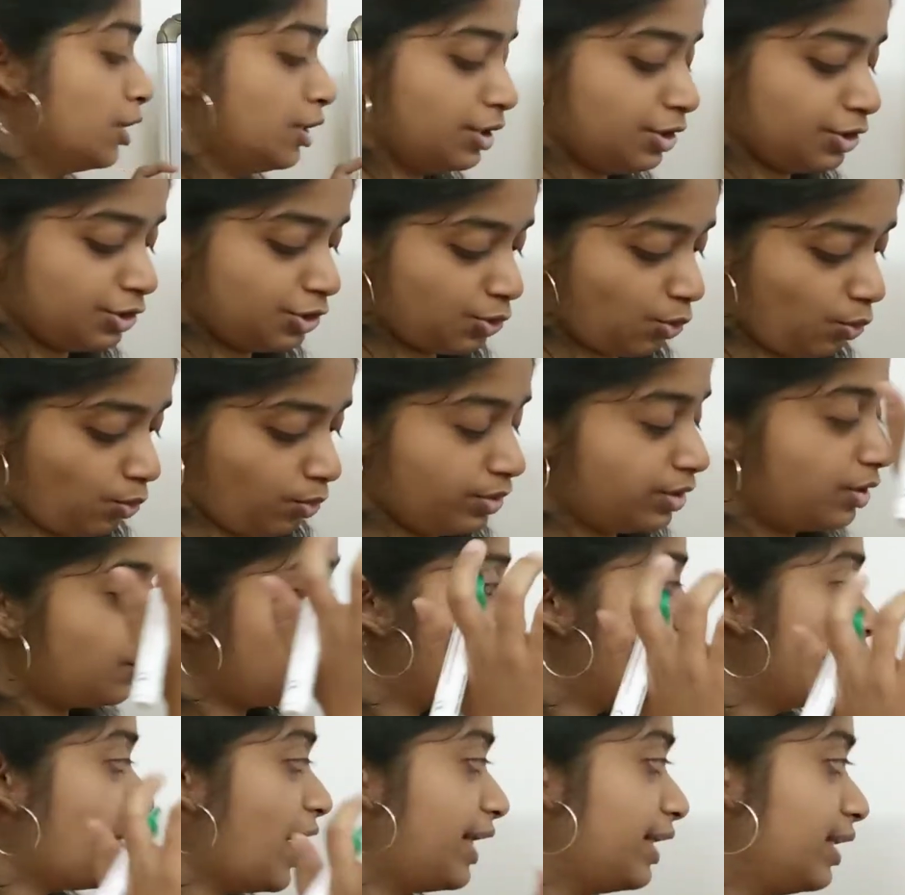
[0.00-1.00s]
So, the
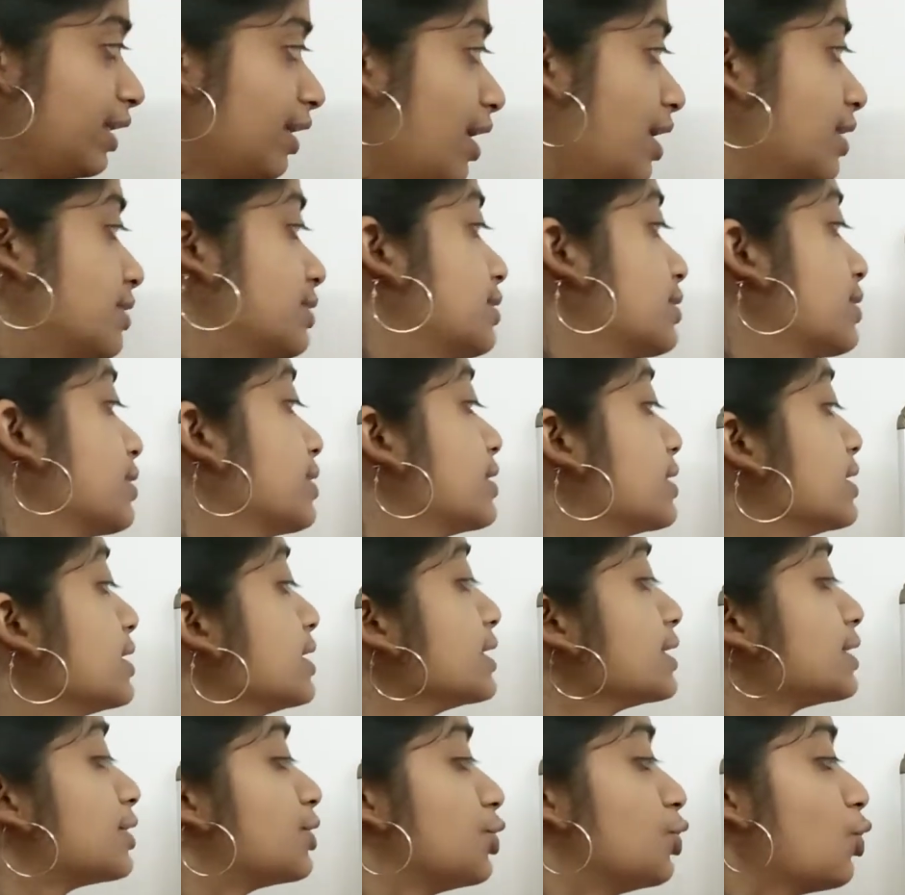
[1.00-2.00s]
final answer
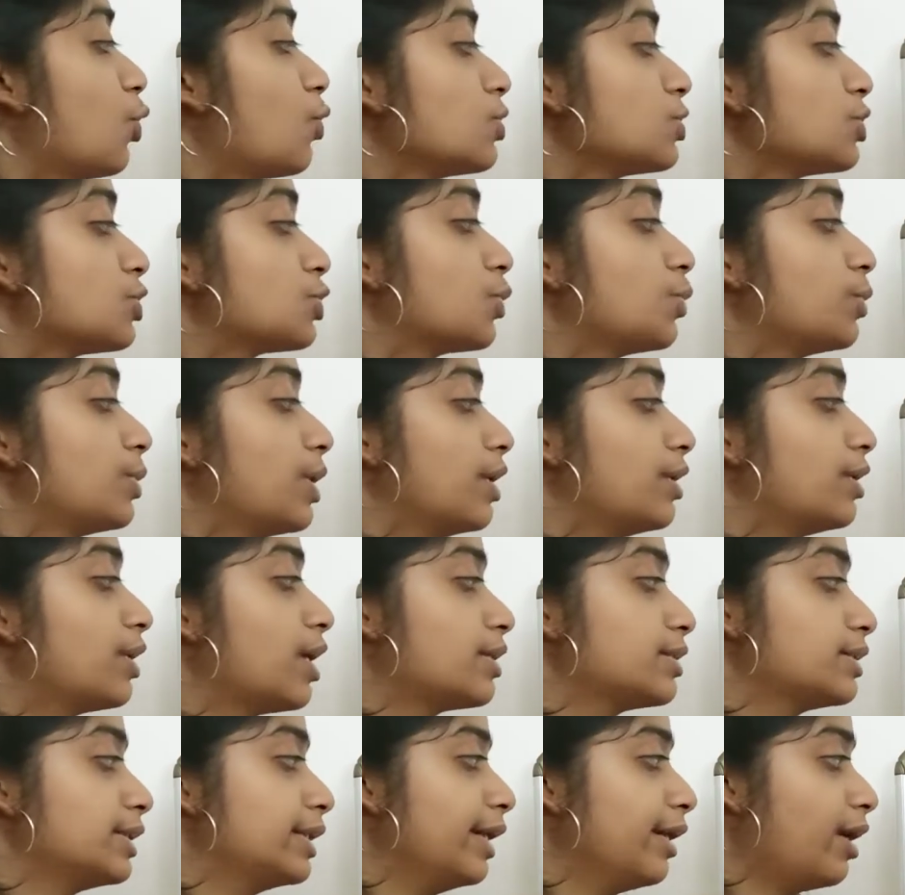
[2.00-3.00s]
is no sooner
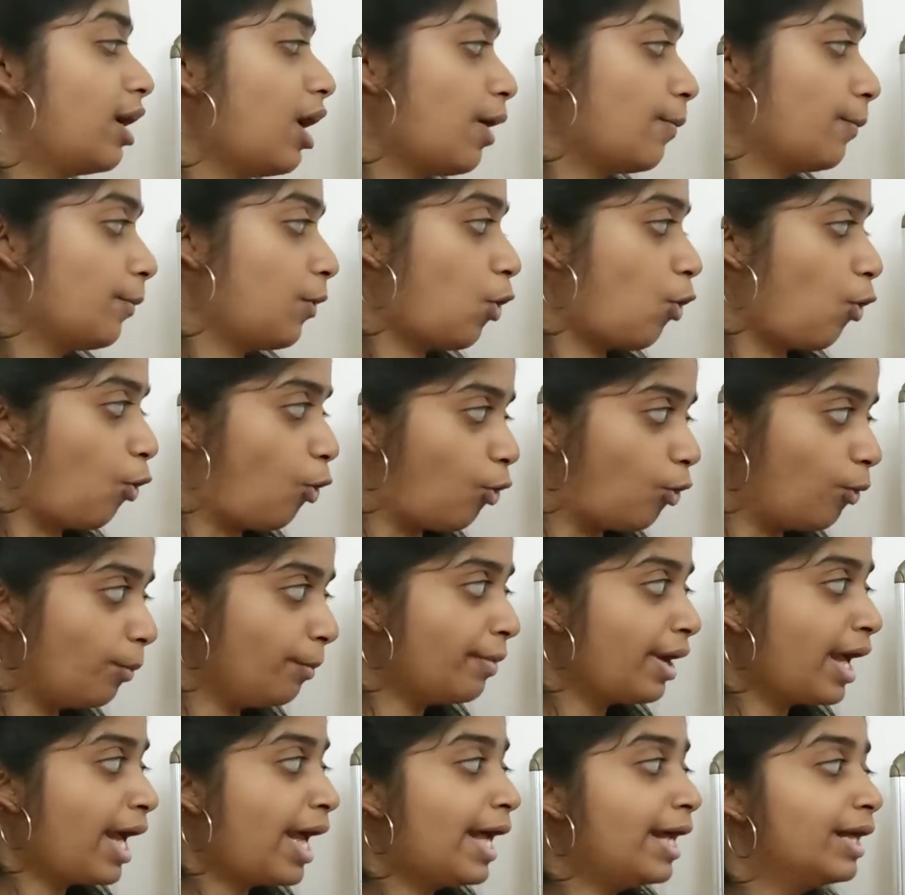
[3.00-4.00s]
does he come
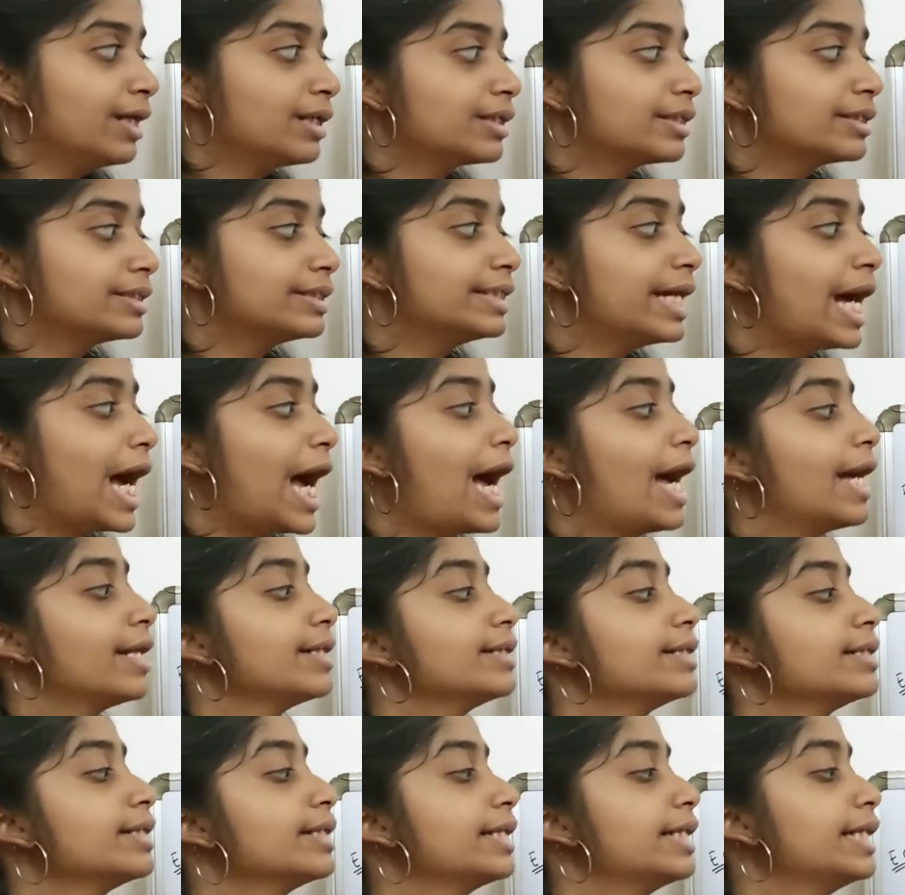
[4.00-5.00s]
home
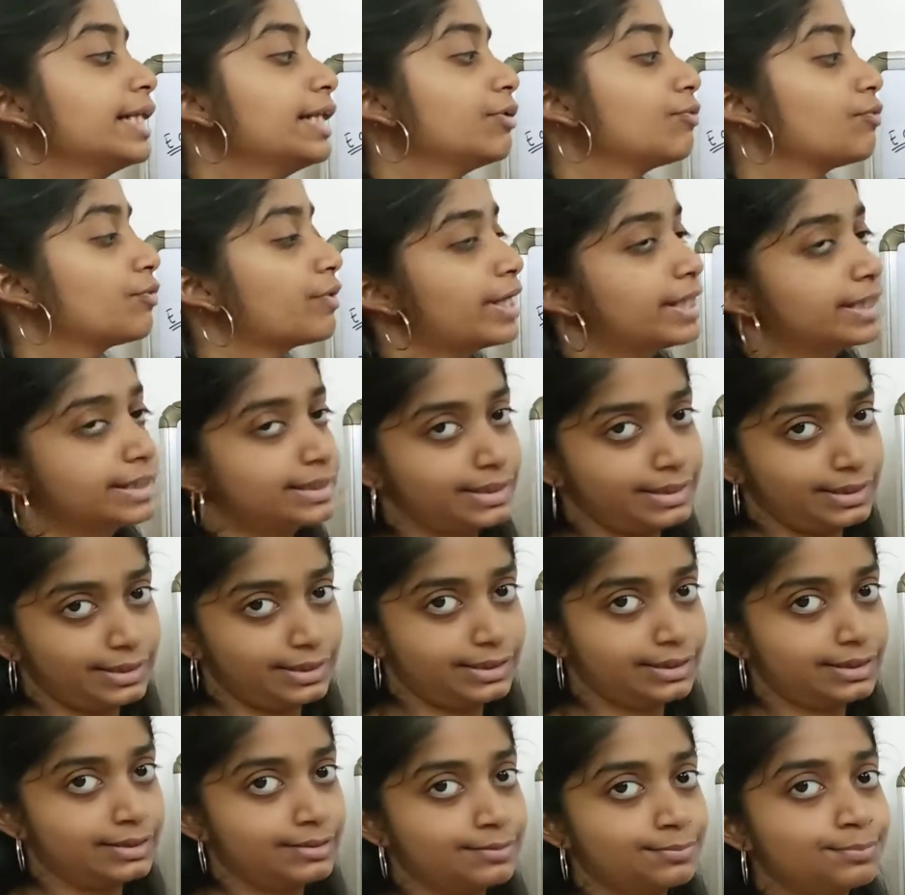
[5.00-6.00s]
than he
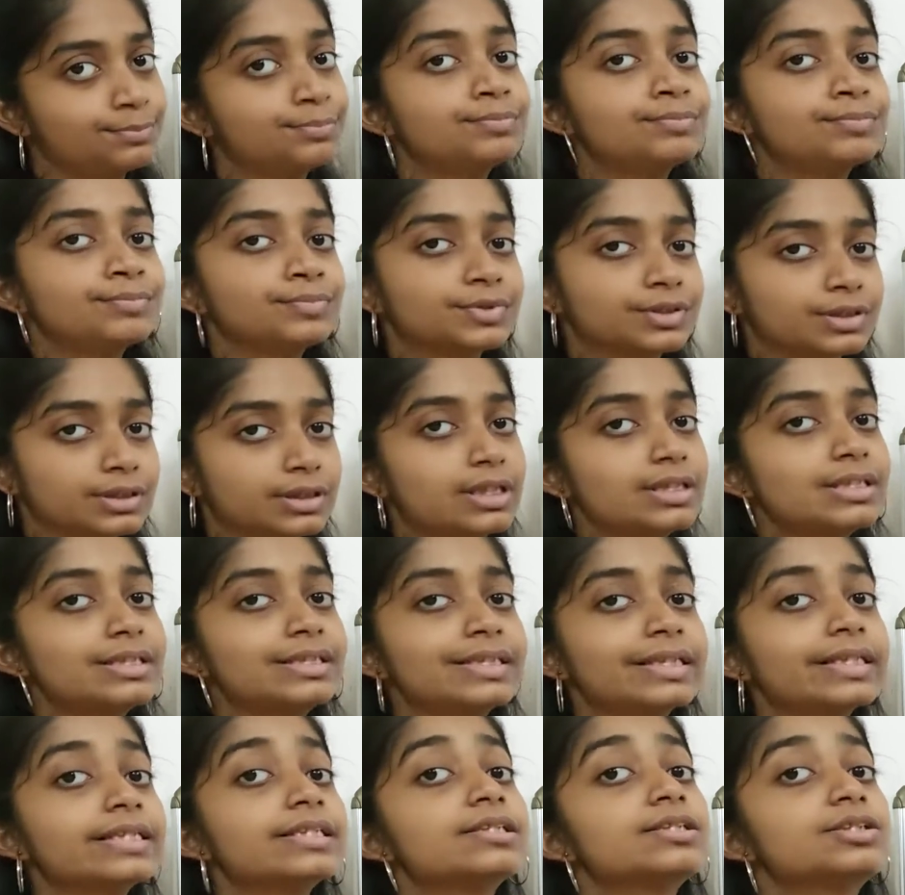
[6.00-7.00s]
rests.
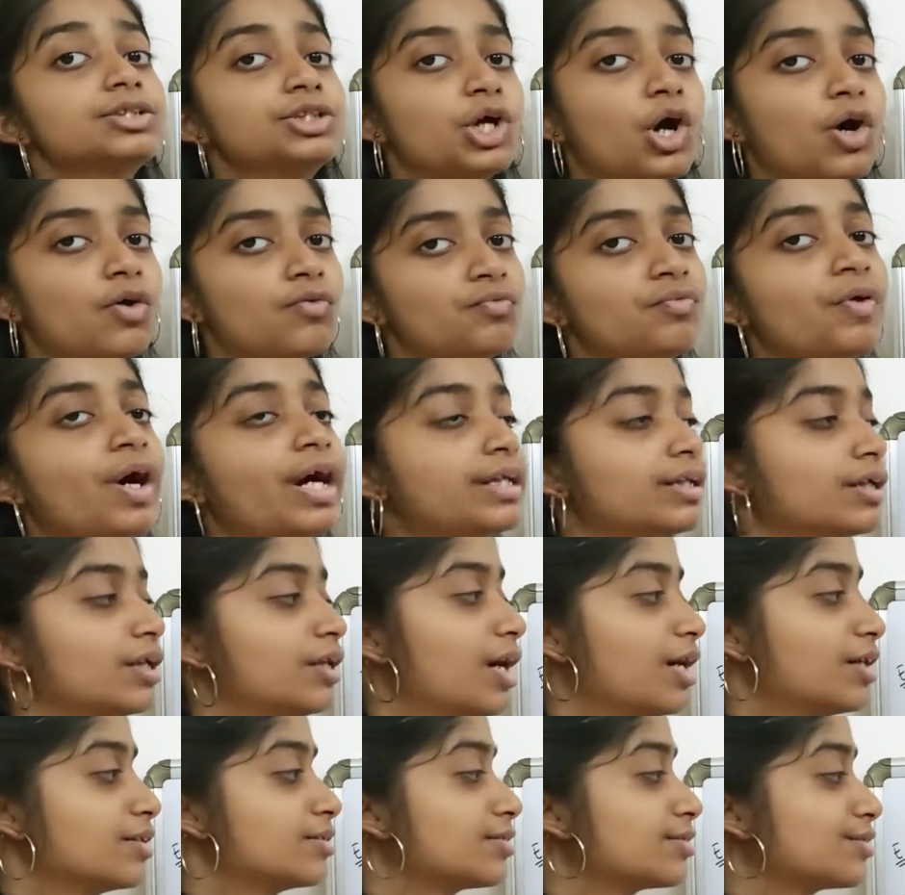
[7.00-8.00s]
This is your
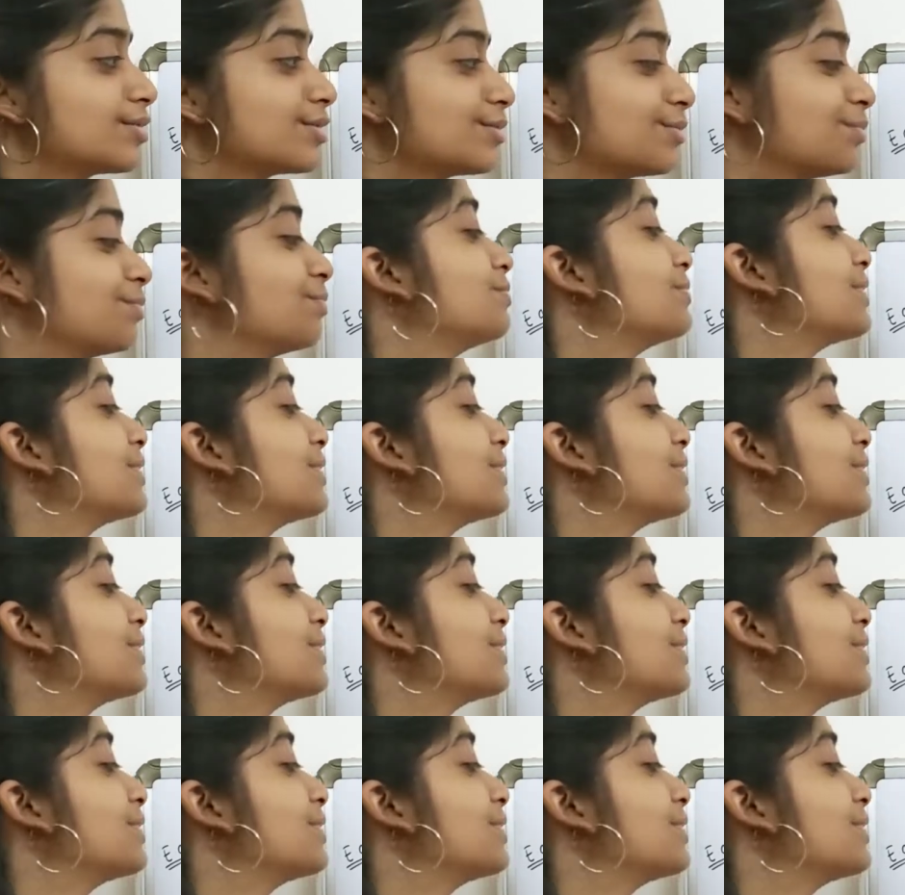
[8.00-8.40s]
final answer.